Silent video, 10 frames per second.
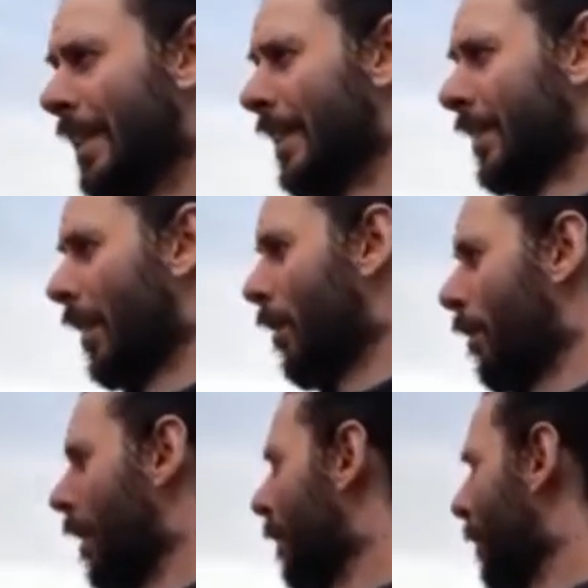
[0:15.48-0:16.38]
So
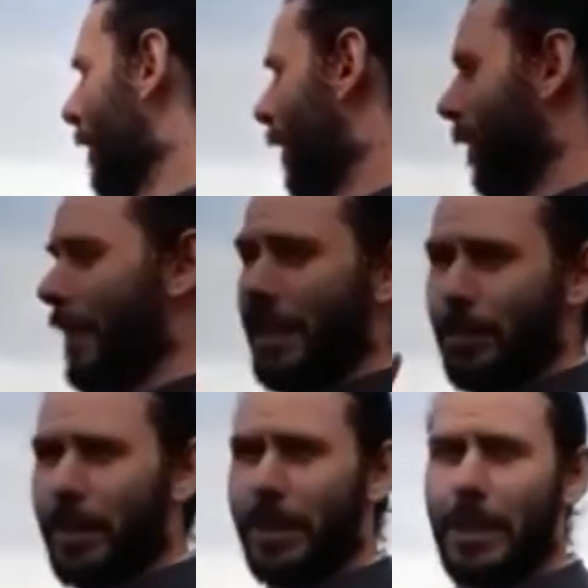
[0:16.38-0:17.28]
all I'm going to be doing
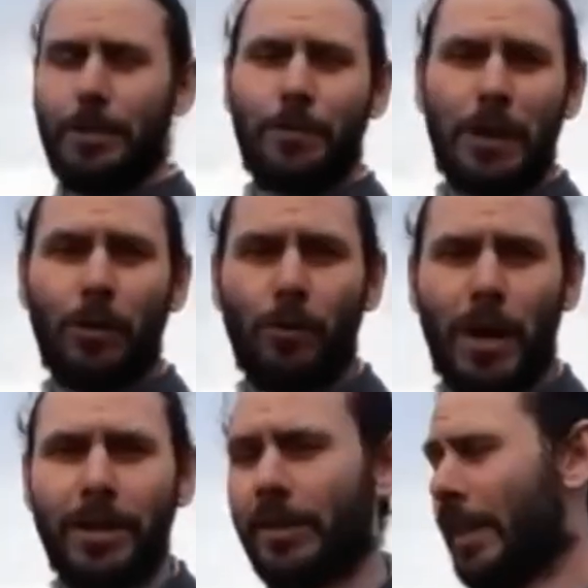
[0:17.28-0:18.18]
is we're going to go for a little
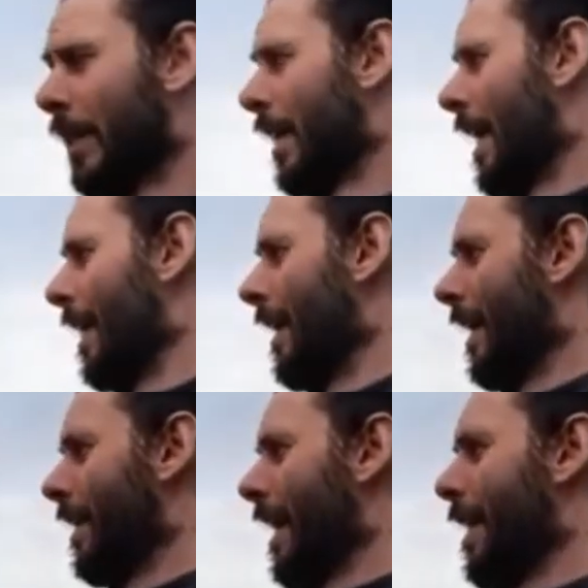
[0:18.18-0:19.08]
run and
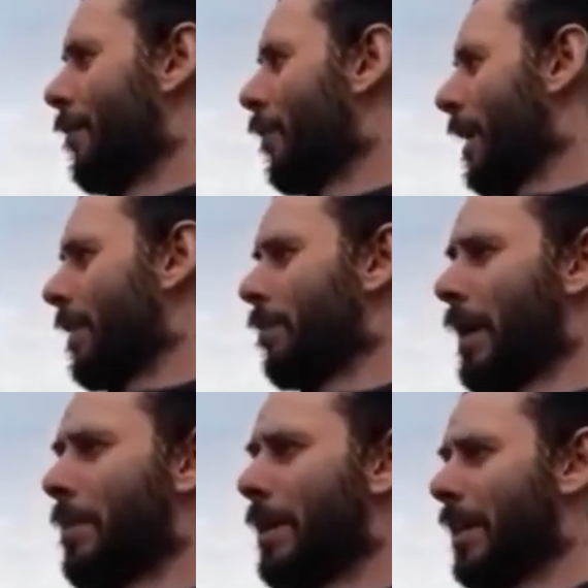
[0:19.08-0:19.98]
then every
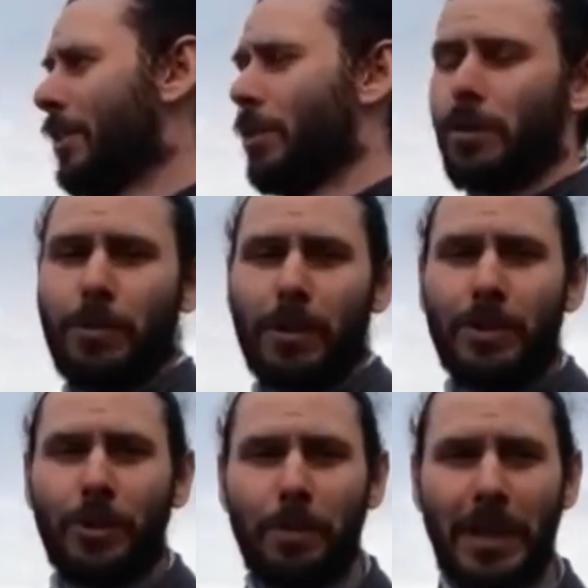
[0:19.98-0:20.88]
maybe two or three
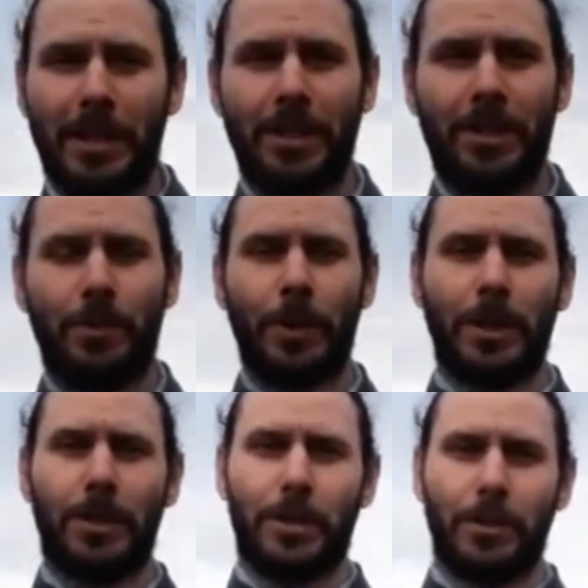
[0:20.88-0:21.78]
hundred metres we're
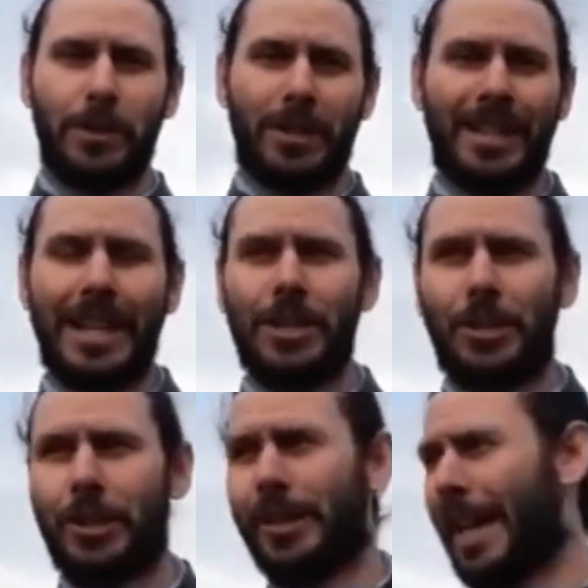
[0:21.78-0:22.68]
going to do a
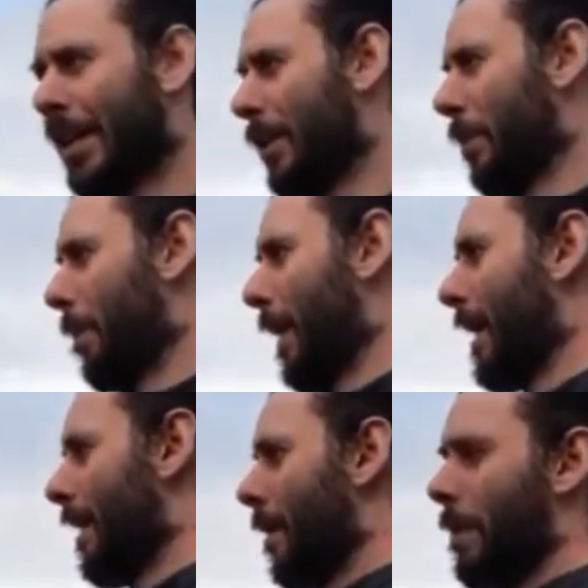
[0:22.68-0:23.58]
station. That could
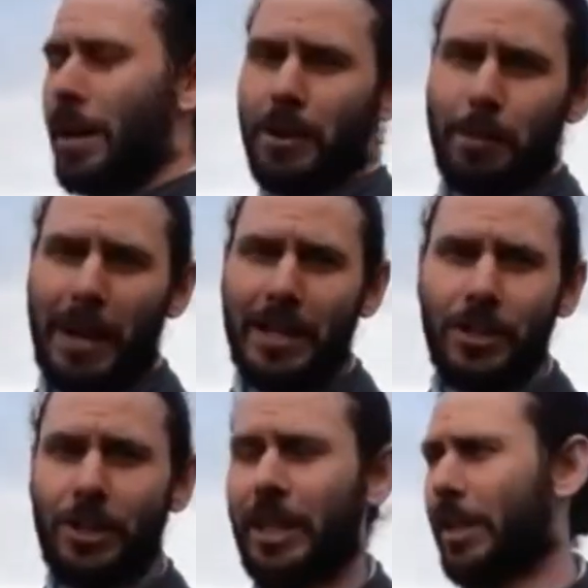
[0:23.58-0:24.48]
be a park
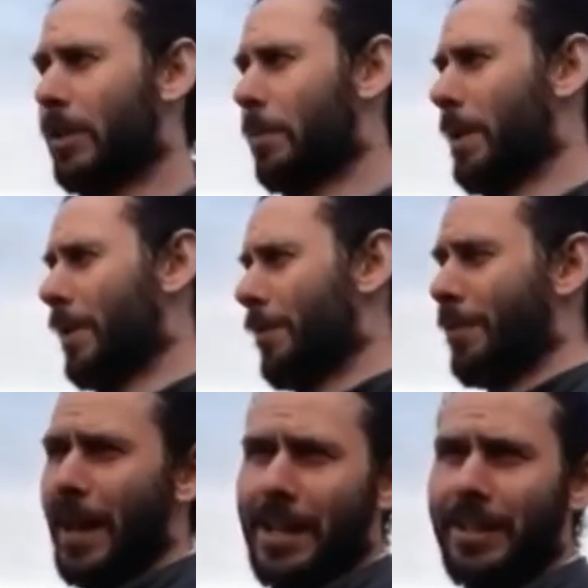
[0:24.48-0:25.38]
bench, it could be a
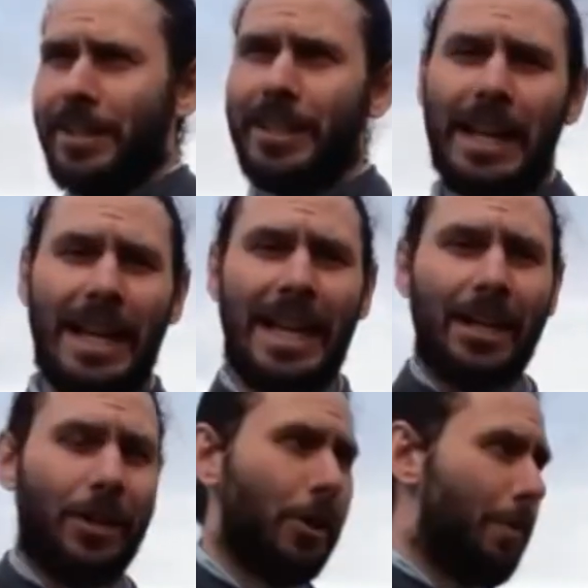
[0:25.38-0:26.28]
fence,
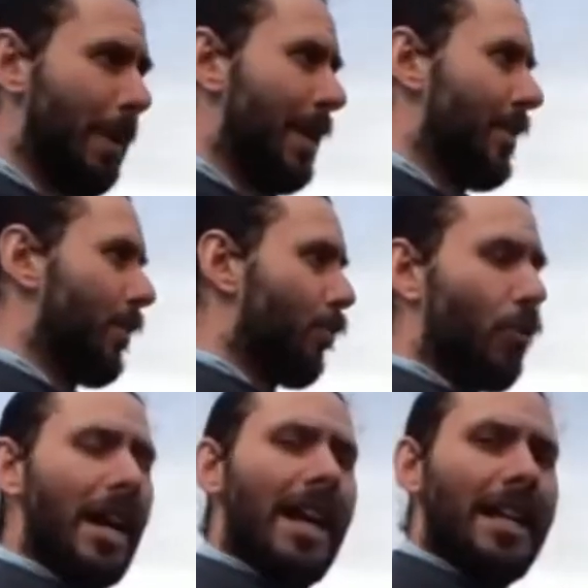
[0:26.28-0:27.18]
it could be some
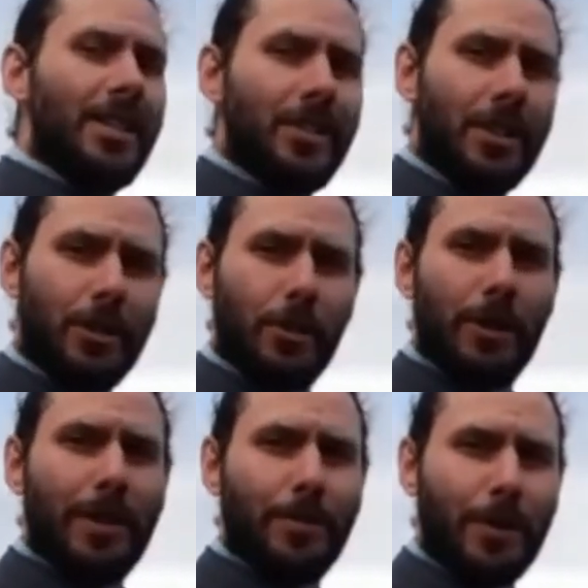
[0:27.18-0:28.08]
railings to
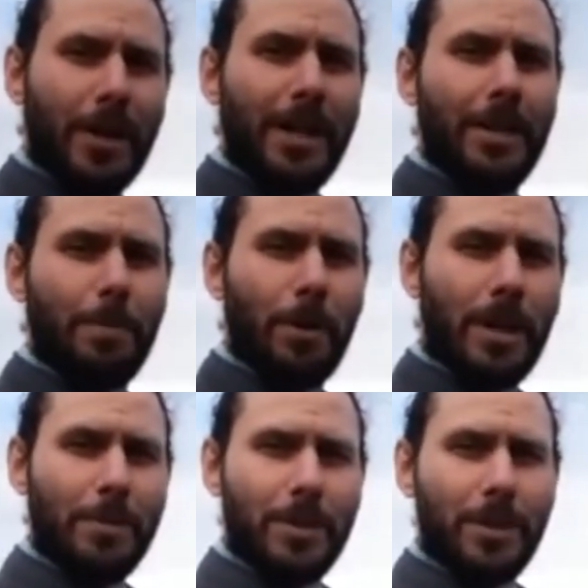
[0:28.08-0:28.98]
do inverted
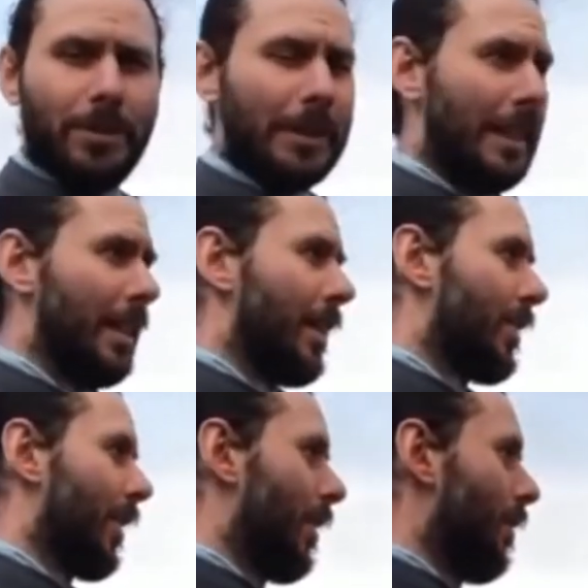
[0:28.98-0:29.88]
pull-ups on.
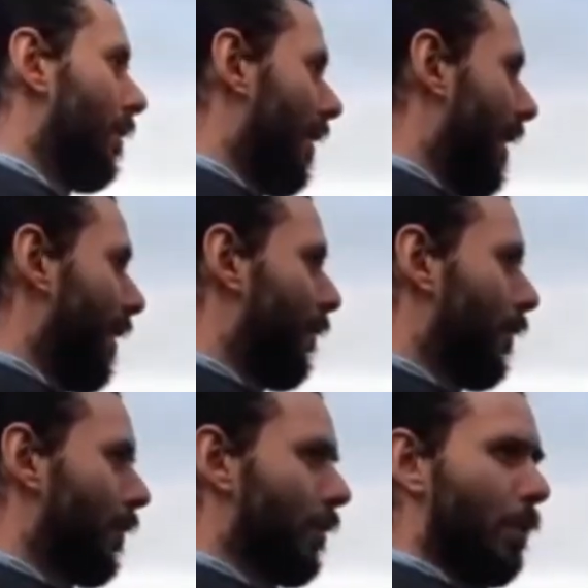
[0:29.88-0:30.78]
So if you
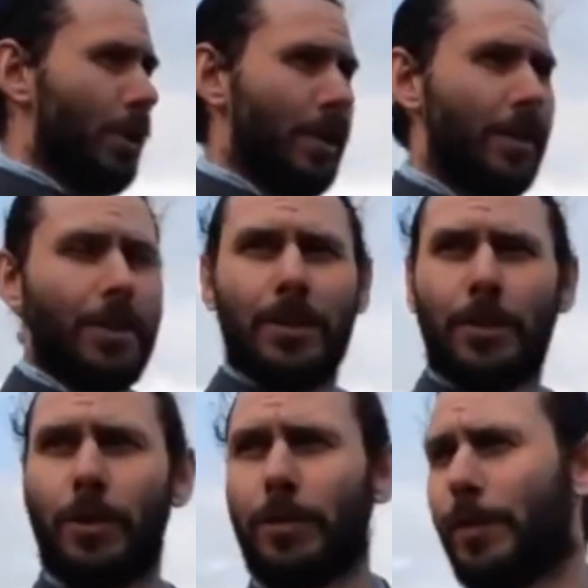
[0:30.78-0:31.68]
just want to
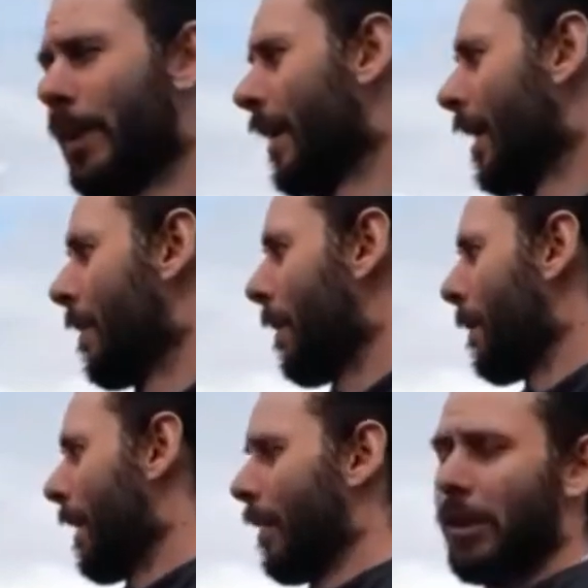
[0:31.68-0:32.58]
sort of
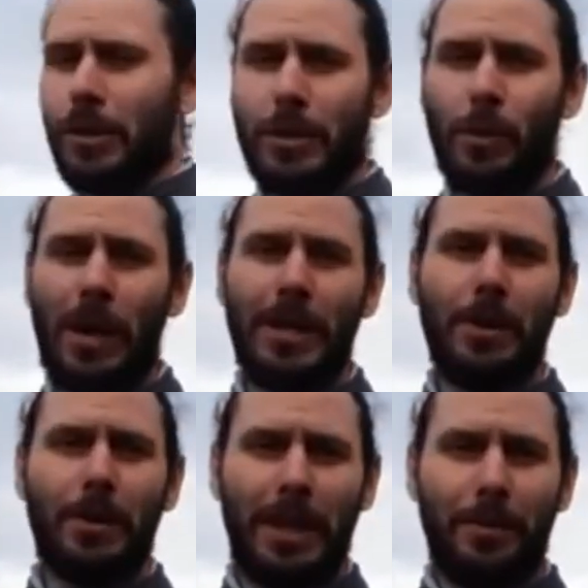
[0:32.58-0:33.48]
maybe look where
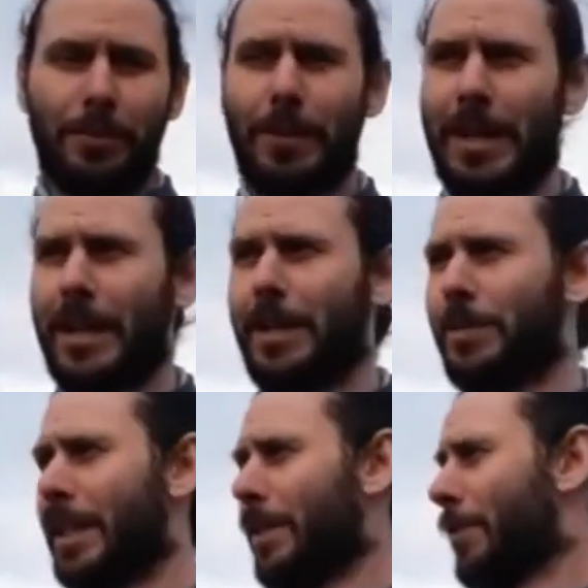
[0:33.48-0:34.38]
you live, uh,
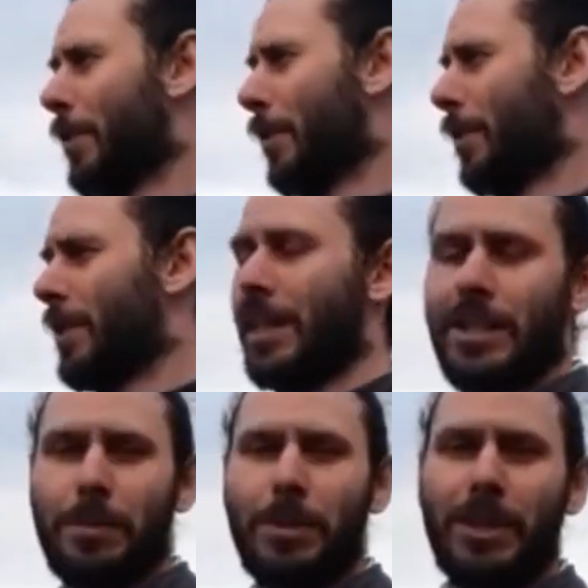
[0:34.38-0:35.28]
see if you can see
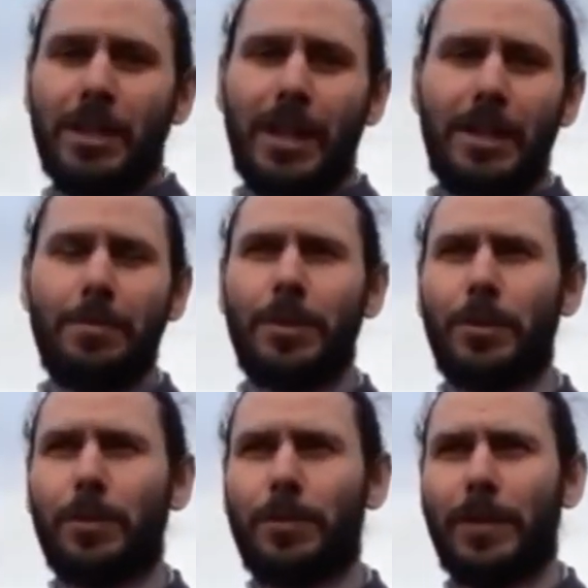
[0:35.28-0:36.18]
some um,
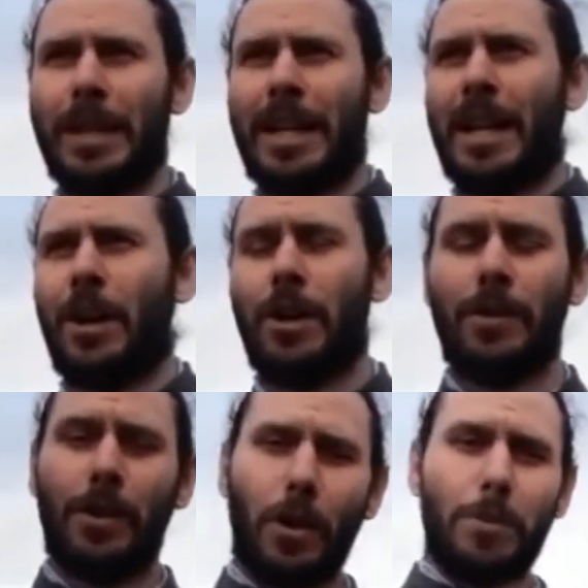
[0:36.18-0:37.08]
sort of
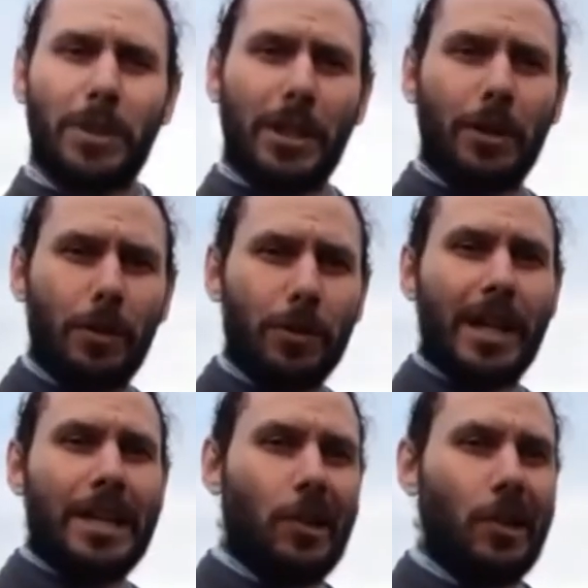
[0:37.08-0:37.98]
obstacles
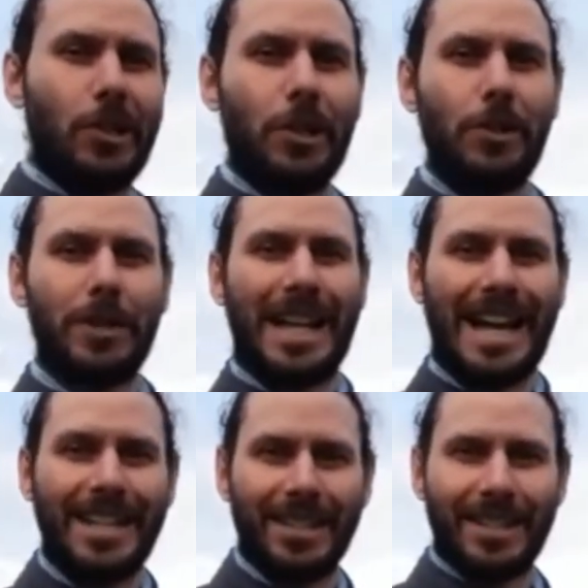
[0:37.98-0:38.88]
that you could use
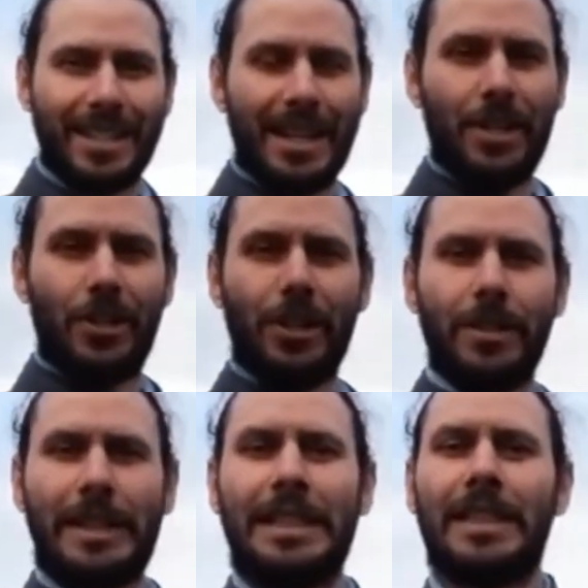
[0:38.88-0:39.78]
as a
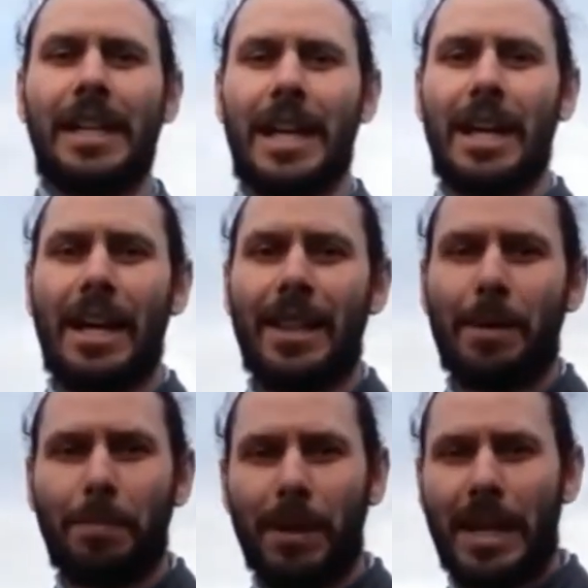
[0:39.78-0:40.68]
station uh, and
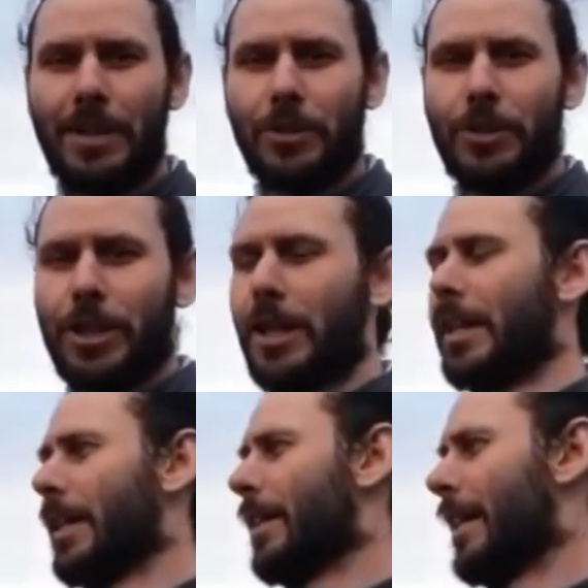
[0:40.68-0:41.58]
then plan your
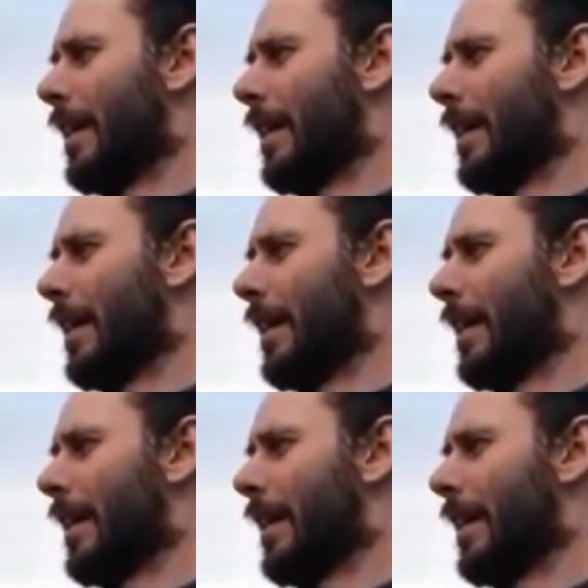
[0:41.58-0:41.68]
journey.